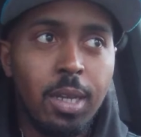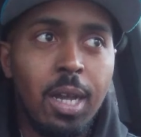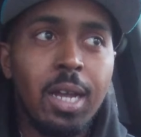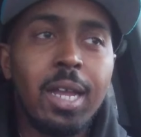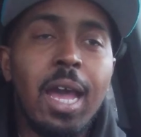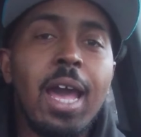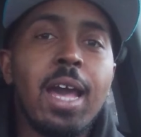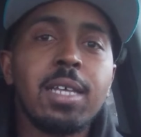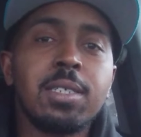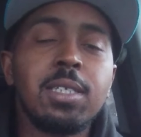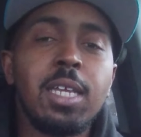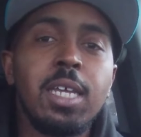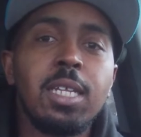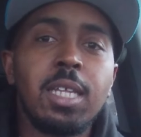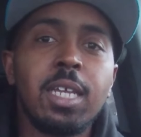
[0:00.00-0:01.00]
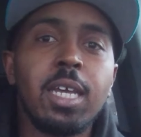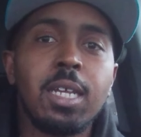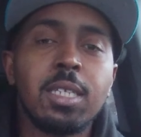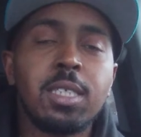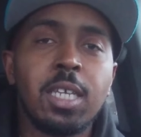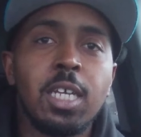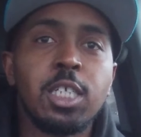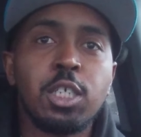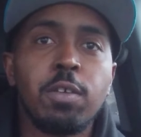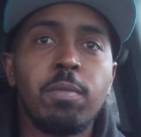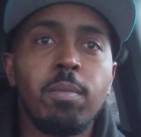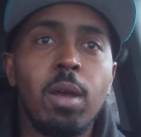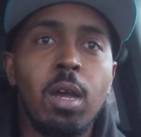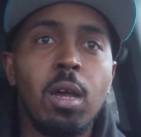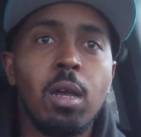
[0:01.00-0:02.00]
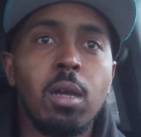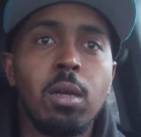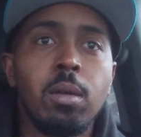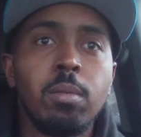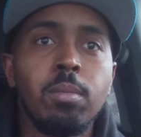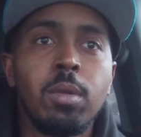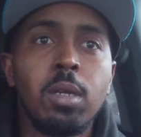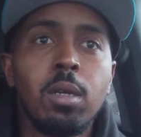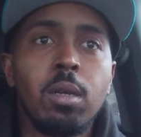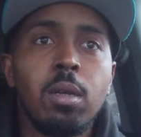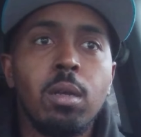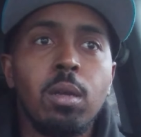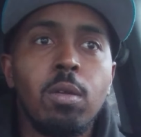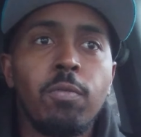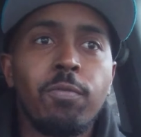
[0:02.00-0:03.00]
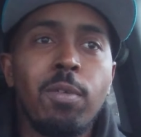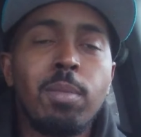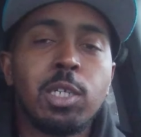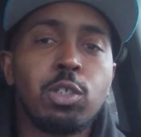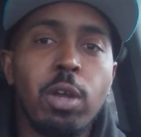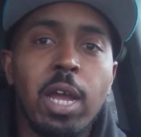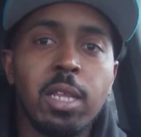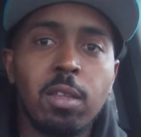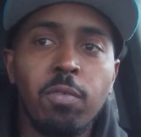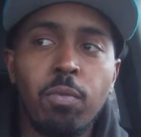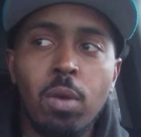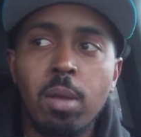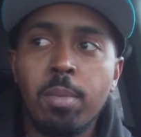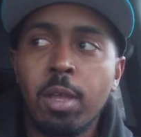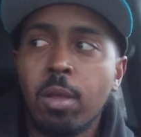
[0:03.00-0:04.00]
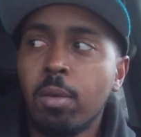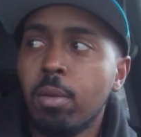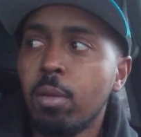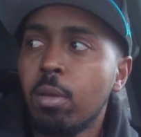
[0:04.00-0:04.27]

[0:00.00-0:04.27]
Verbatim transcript: a guy's need to get attention um, from attractive women.